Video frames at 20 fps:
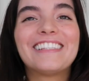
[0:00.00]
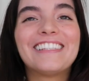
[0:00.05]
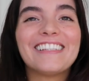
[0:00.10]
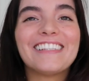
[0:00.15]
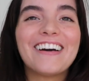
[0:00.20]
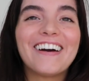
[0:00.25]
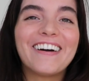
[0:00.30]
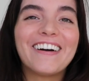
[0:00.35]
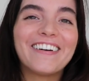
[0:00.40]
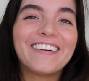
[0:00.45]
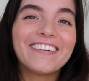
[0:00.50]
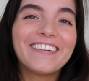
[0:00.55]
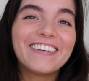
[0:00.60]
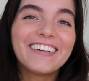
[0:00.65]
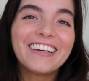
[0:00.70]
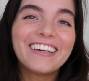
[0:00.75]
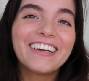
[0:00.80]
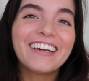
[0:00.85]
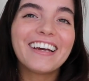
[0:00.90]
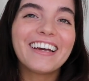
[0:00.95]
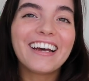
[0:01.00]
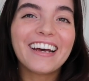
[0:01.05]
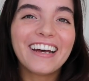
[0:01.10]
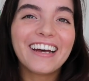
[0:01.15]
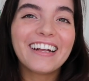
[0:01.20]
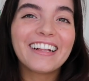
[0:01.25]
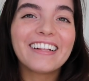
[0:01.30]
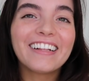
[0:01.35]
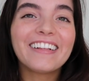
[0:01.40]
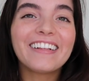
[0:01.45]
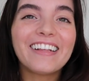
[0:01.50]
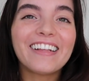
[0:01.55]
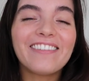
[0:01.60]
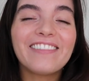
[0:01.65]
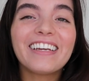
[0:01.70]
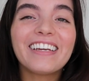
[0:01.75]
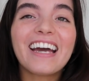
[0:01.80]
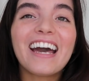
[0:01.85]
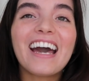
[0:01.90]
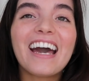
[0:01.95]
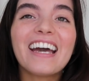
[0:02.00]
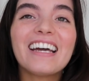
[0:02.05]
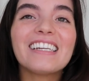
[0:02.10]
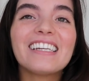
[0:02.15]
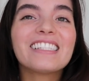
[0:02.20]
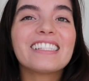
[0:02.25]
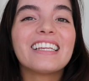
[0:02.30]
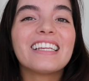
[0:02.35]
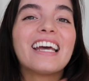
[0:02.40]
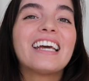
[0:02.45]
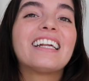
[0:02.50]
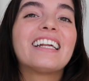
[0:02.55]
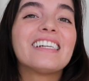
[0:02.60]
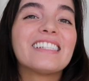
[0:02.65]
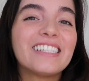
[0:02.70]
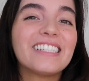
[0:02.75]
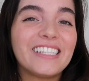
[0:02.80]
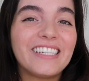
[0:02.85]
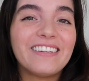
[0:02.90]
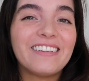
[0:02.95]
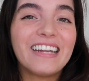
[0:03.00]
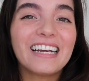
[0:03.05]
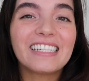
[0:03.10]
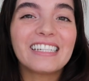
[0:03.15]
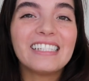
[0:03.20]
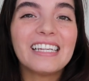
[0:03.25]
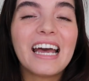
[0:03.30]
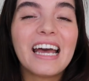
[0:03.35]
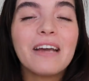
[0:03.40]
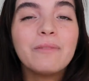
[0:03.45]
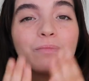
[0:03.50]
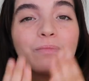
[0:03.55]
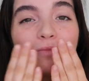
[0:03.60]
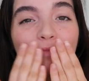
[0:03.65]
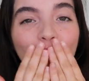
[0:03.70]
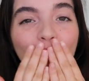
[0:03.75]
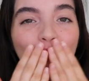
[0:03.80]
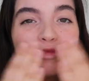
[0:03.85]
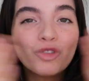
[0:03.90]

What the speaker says: So, love you guys, and I'll see you next time.